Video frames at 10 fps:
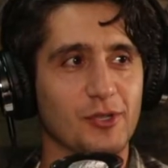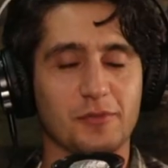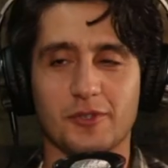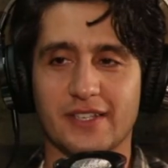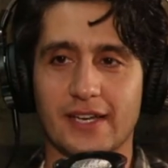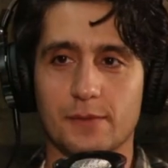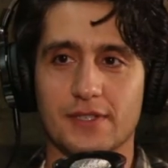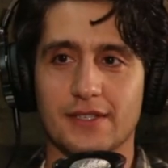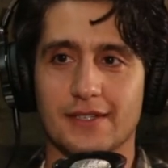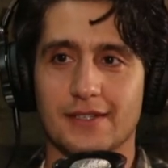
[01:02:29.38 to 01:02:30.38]
Multiple
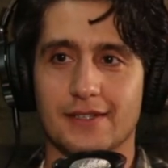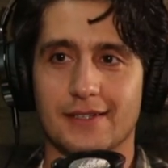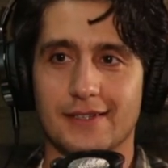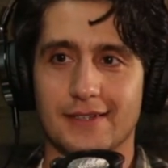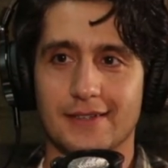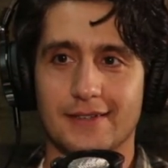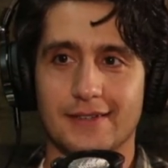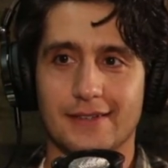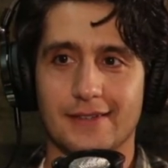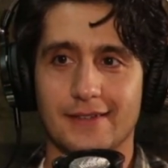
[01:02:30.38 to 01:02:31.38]
times.
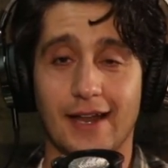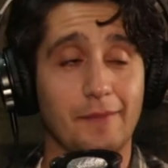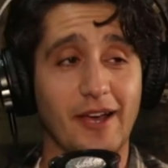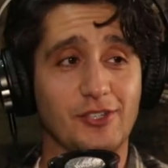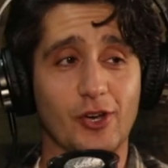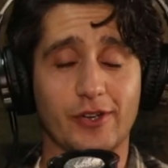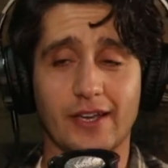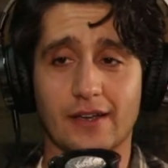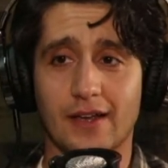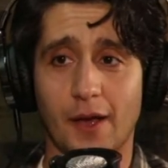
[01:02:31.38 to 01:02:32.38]
And I'm not
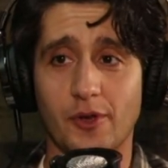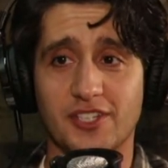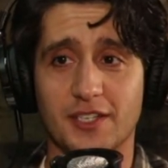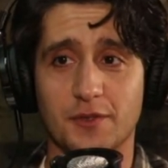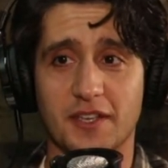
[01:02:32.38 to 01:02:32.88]
joking. I wish this